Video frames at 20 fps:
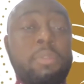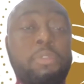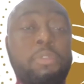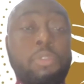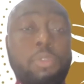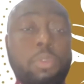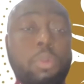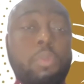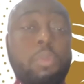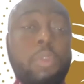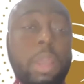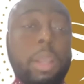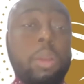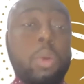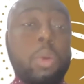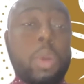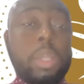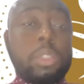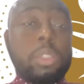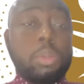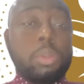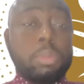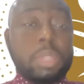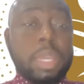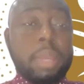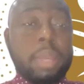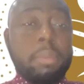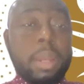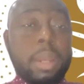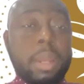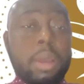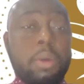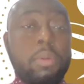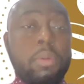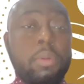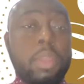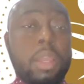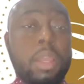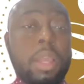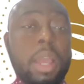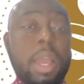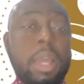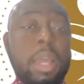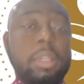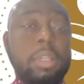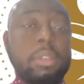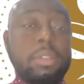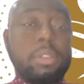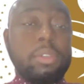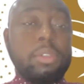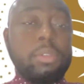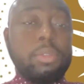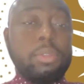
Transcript: for quite some time now. And,